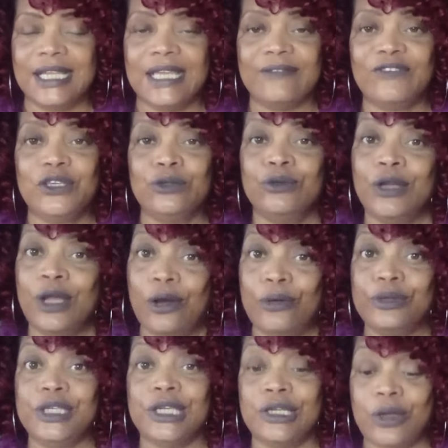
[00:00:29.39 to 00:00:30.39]
if you know,
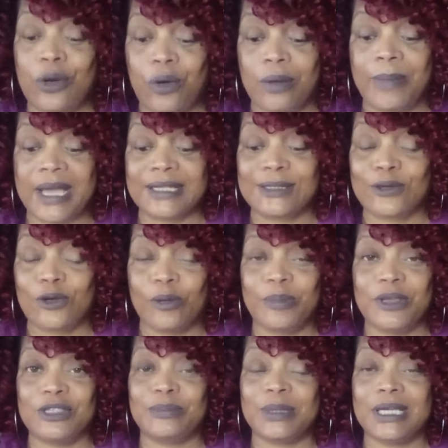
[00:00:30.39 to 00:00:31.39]
you know about
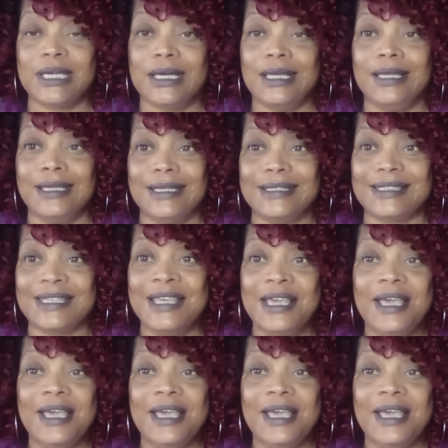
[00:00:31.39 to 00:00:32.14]
Scorpios, because